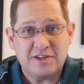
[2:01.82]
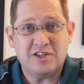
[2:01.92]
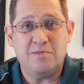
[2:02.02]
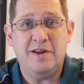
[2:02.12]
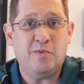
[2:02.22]
to
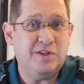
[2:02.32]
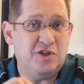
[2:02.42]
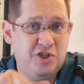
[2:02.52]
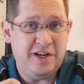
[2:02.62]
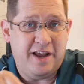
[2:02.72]
submit it with a
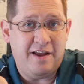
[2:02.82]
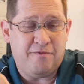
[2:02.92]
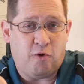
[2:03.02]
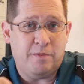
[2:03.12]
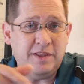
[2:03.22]
GA
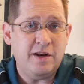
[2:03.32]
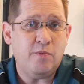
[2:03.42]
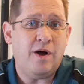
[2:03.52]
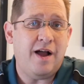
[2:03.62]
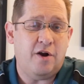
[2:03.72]
form and then it
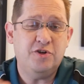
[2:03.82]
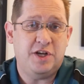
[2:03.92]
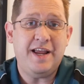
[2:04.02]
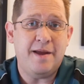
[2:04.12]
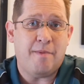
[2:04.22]
will, or
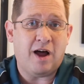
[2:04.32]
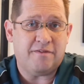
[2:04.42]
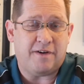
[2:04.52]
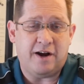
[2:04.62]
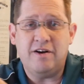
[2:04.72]
GA
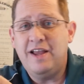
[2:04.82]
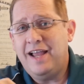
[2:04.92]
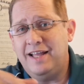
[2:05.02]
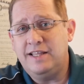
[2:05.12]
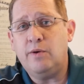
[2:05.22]
modifier,
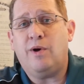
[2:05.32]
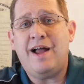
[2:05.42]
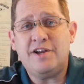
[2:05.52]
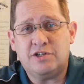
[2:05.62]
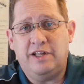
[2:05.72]
and then it will
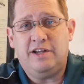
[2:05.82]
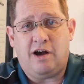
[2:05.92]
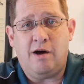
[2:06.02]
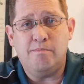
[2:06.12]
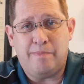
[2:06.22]
actually
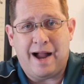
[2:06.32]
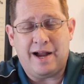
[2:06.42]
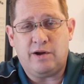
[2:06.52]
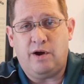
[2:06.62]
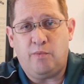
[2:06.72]
come
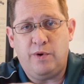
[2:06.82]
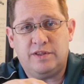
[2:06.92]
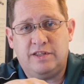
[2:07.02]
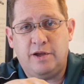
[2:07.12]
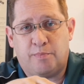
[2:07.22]
back uh,
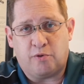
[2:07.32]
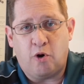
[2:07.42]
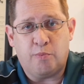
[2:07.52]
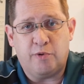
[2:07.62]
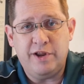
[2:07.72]
with the
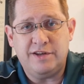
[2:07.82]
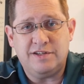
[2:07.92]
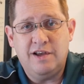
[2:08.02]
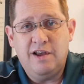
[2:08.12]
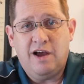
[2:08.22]

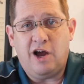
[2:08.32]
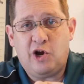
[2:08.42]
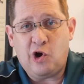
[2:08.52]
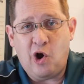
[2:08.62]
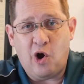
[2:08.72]
appropriate uh,
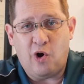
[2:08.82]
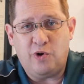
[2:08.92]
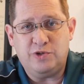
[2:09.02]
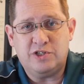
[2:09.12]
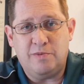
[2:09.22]

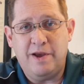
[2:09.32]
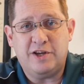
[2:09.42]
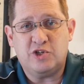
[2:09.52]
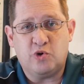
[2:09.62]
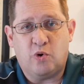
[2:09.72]
codes to
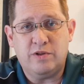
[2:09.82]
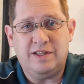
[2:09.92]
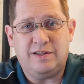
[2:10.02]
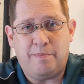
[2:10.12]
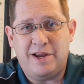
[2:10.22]
make sure sure
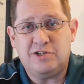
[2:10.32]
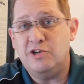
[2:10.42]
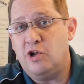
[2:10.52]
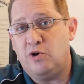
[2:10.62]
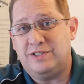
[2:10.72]
that the
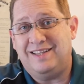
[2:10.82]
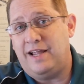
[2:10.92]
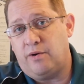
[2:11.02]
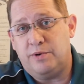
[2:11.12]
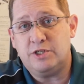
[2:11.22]
patient knows that
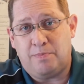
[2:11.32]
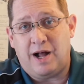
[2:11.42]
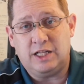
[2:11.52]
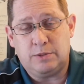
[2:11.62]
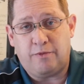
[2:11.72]
they are
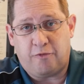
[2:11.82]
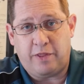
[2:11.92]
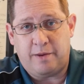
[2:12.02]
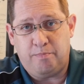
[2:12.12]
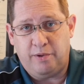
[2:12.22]
responsible for
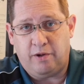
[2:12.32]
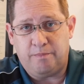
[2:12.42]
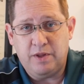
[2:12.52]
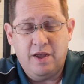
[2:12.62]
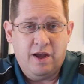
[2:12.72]
that
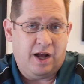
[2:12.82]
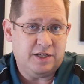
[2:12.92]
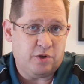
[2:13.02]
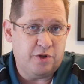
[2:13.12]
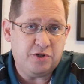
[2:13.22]
bill. Uh,
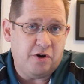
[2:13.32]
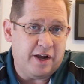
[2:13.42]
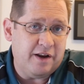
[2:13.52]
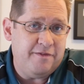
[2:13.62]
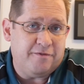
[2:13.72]
so there's your
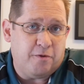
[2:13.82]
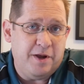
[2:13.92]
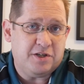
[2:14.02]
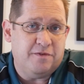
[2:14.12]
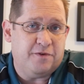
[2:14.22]
nugget of
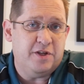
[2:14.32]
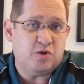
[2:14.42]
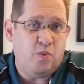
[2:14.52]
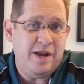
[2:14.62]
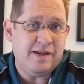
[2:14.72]
information for
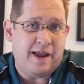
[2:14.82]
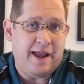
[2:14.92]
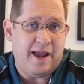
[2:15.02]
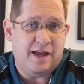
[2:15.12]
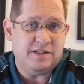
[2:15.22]
this week,
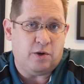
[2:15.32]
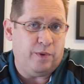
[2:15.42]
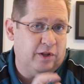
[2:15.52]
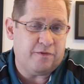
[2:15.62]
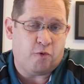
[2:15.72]
and uh,
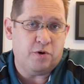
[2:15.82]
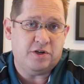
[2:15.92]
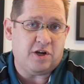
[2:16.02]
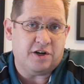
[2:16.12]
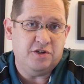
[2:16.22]
we look forward
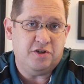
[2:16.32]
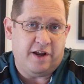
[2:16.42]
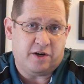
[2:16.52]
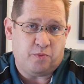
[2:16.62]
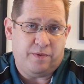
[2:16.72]
to talking to you
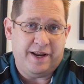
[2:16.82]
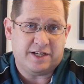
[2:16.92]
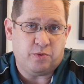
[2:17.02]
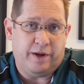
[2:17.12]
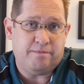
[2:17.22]
next
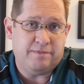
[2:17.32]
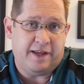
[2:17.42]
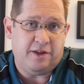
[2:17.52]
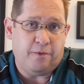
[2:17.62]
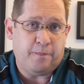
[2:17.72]
next week.
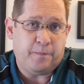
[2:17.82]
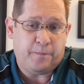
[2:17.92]
Thank you.